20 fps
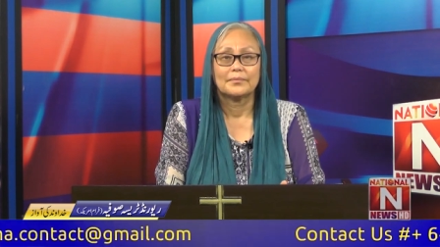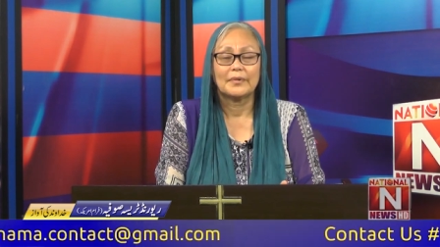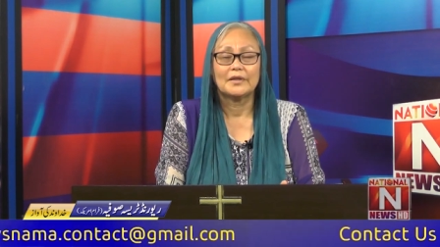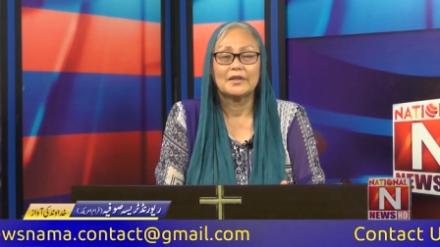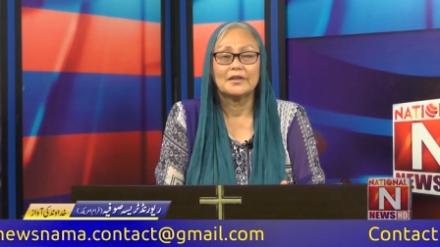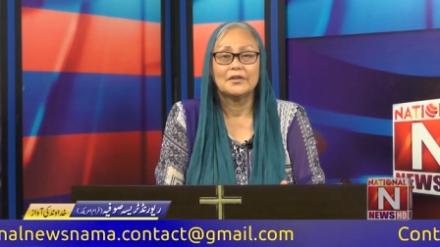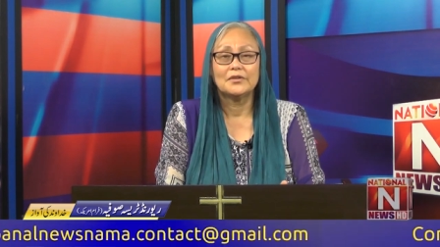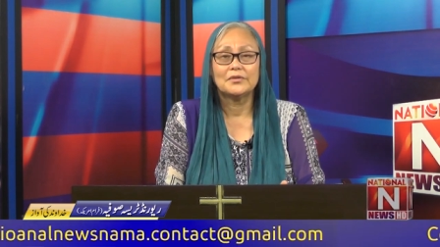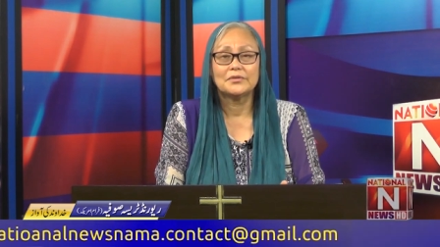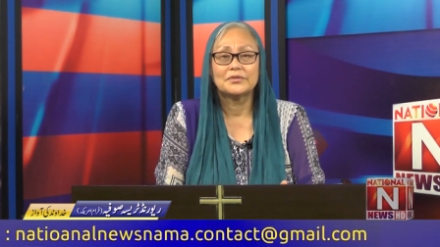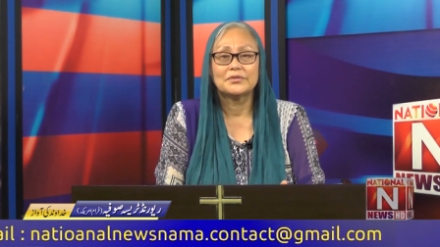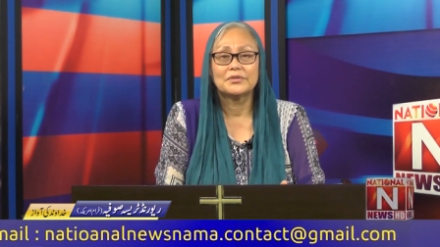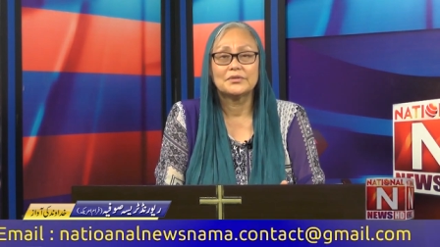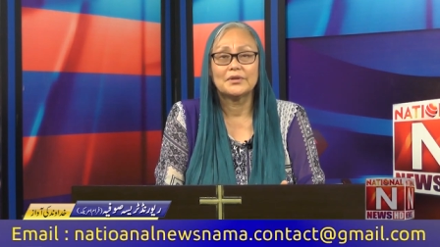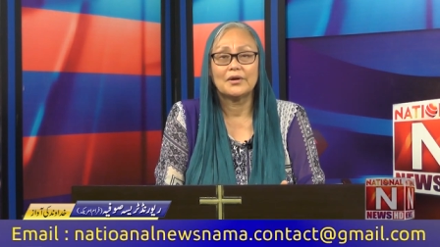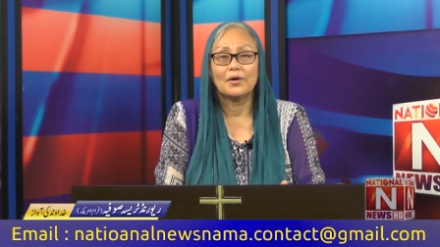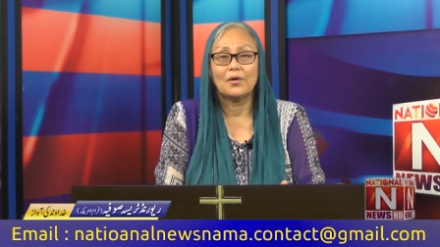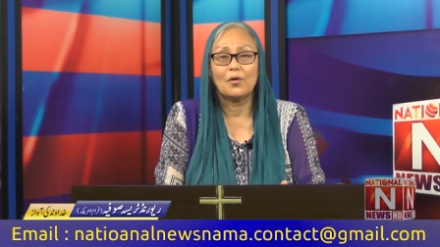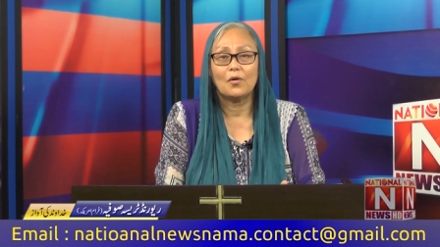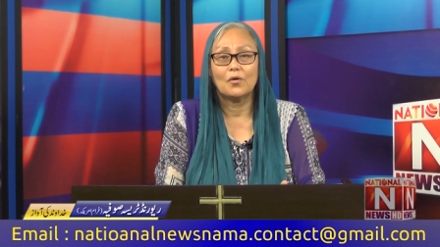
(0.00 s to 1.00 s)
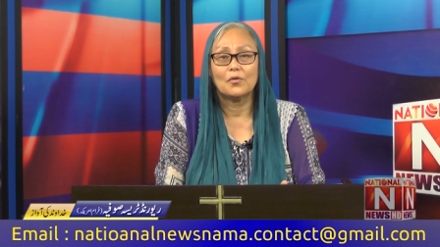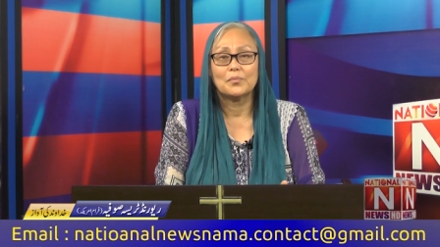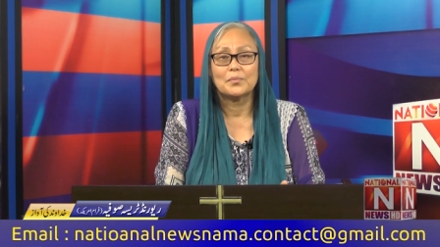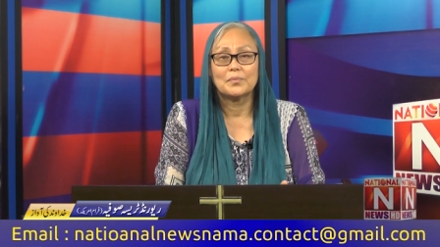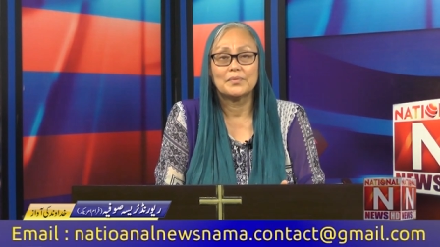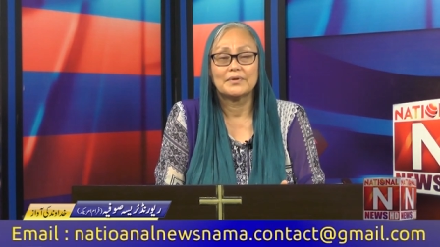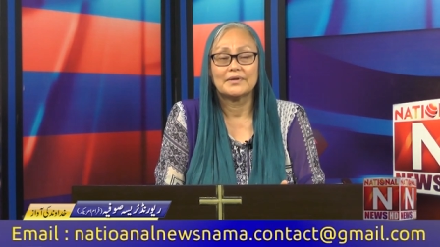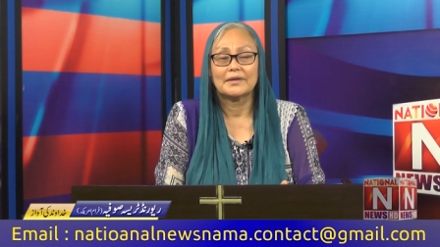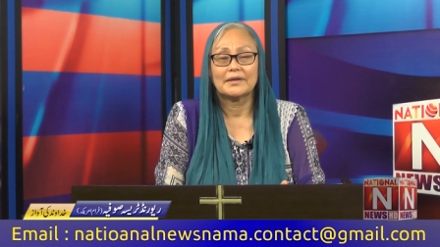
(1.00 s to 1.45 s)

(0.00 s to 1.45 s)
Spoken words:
But look to the hope.